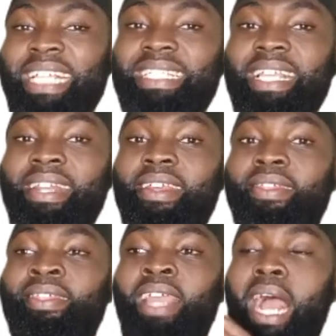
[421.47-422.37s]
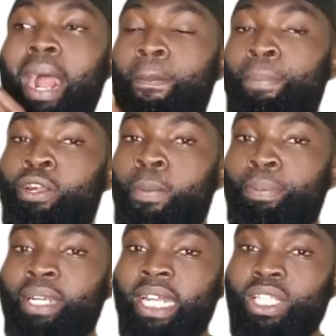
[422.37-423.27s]
placing the
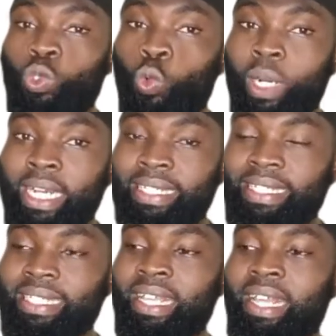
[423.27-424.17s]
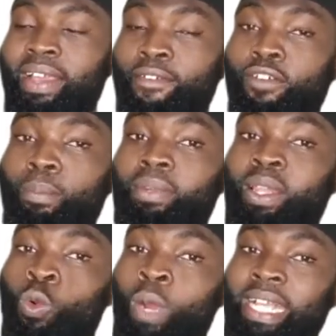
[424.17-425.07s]
appropriate words from
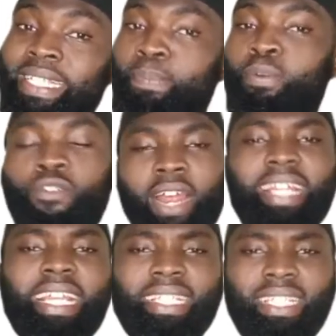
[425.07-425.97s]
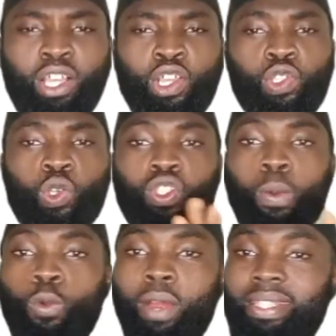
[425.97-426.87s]
the words provided. So
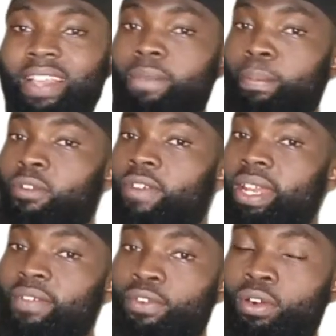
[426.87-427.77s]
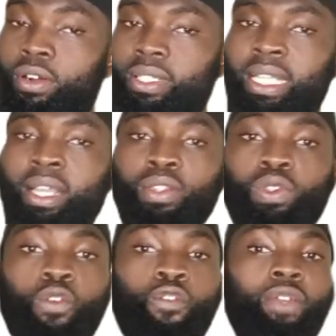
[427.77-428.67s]
some words have been provided for us
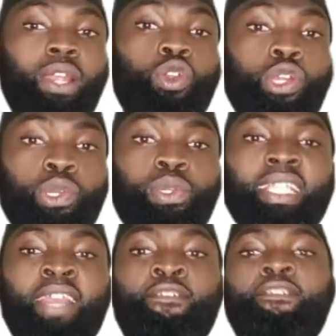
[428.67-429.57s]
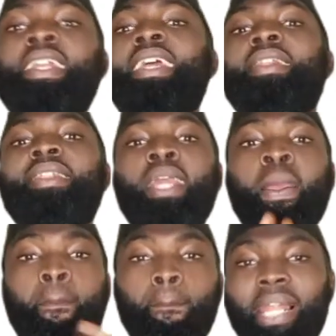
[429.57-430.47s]
to use in filling
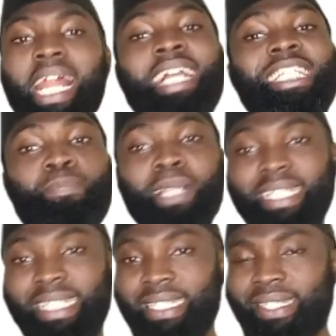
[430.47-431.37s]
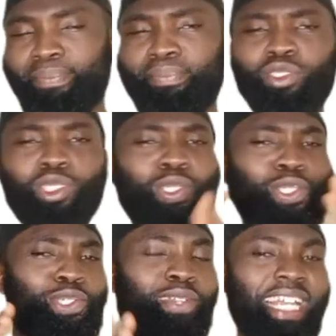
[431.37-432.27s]
the blank spaces.
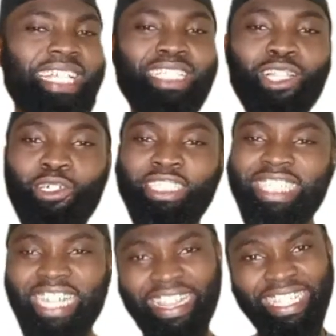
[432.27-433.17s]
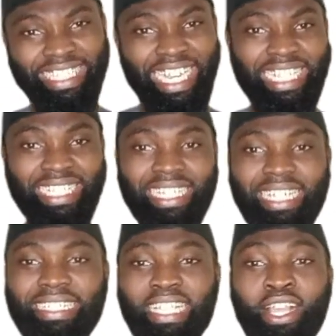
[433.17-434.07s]
So let's launch this
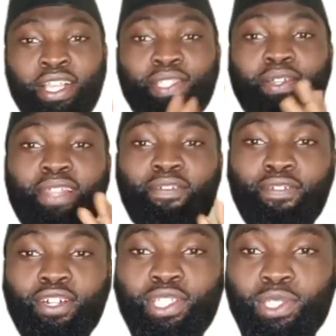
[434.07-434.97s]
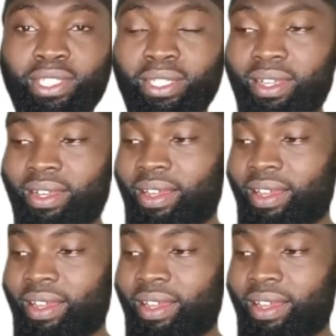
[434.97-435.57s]
exercise. So the first